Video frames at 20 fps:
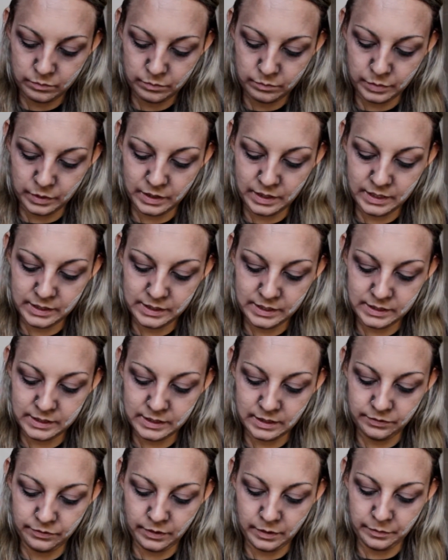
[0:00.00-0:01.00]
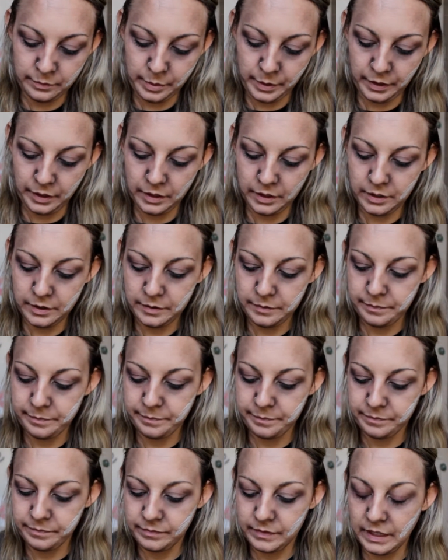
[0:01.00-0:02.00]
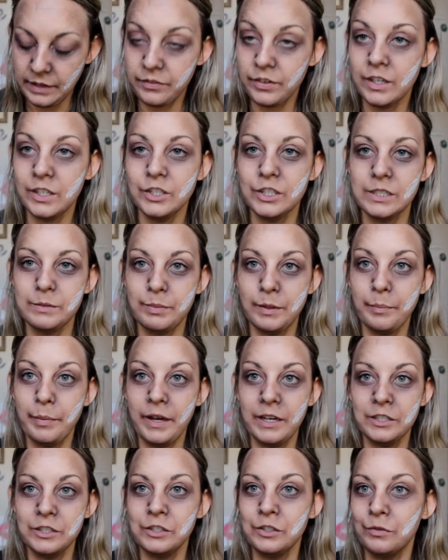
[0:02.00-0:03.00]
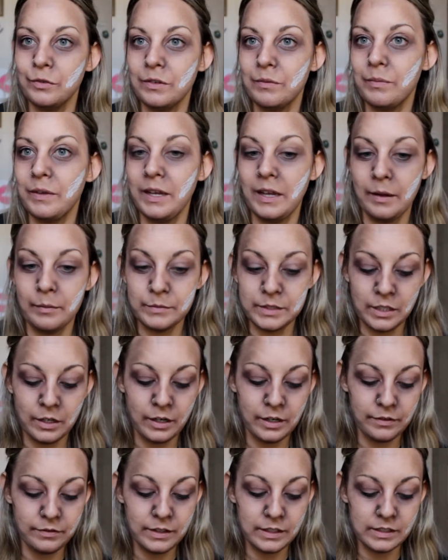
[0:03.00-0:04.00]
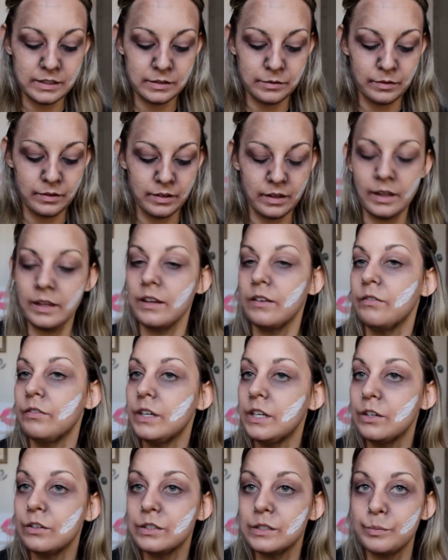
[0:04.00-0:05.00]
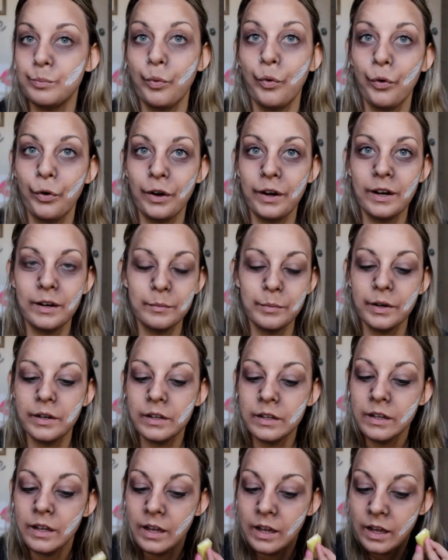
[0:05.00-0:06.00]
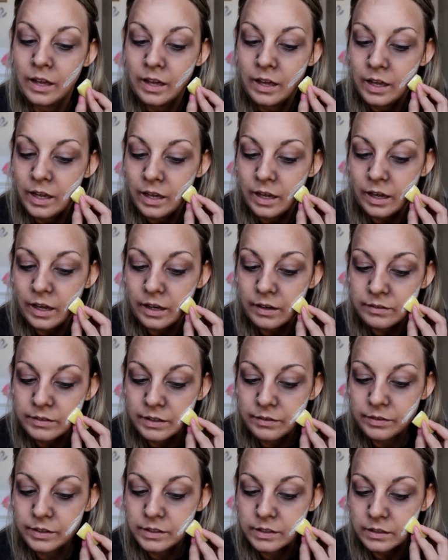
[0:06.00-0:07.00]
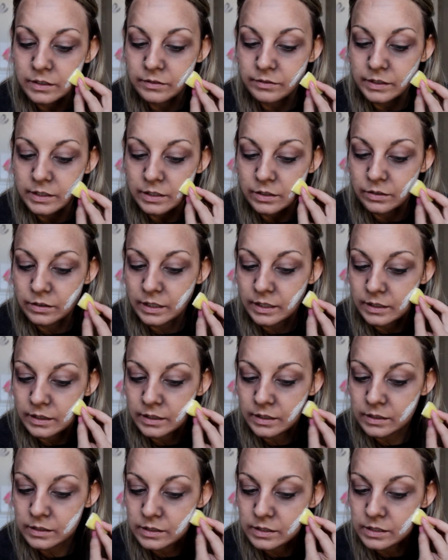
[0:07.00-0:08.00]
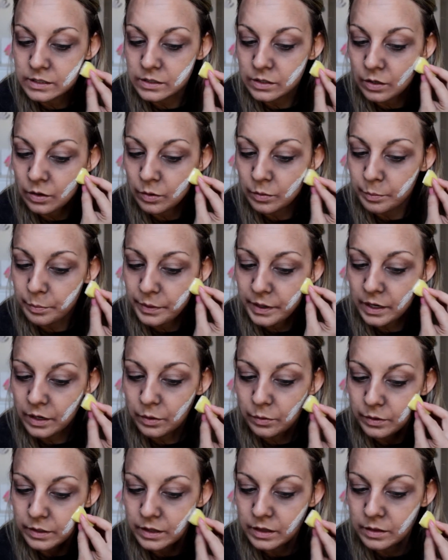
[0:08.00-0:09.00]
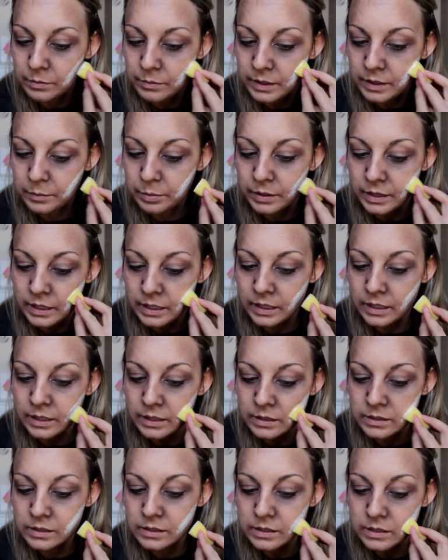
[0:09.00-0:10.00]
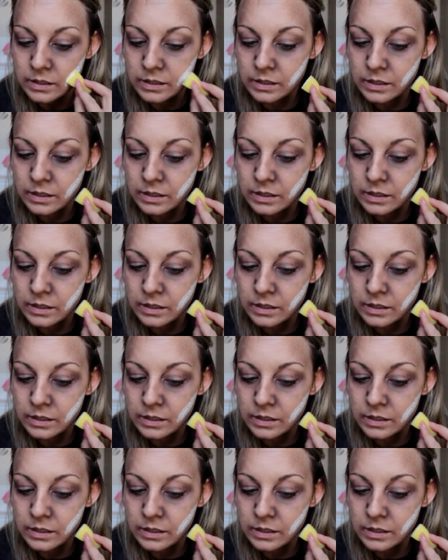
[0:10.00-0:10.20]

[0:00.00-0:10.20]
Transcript: But this is the fun part. If you can just be patient with me. I'm sorry if this video is boring, but I've never done a video like this, so bear with me, please.